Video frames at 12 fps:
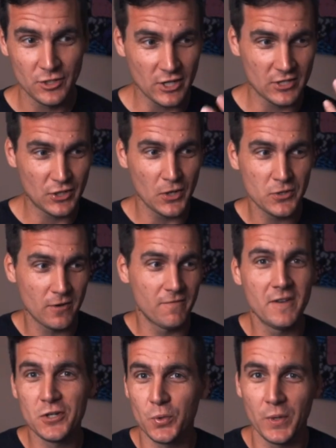Just those are
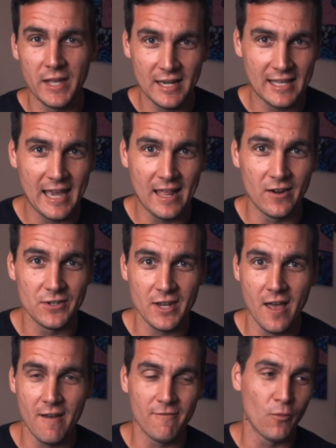visual indicators
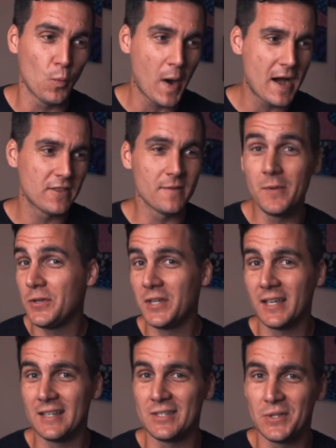of where the
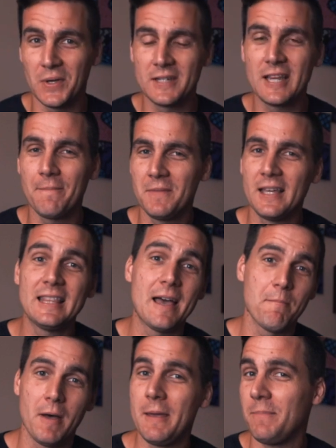music is doing something
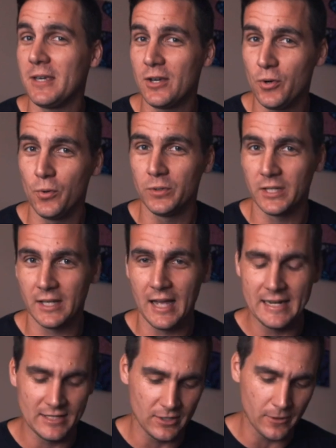that might be cool to
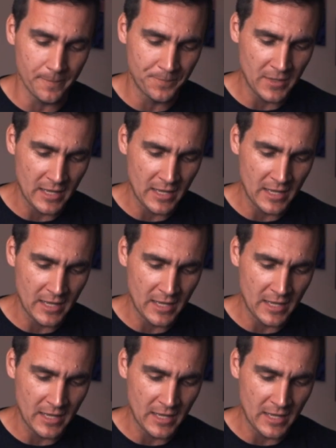cut to.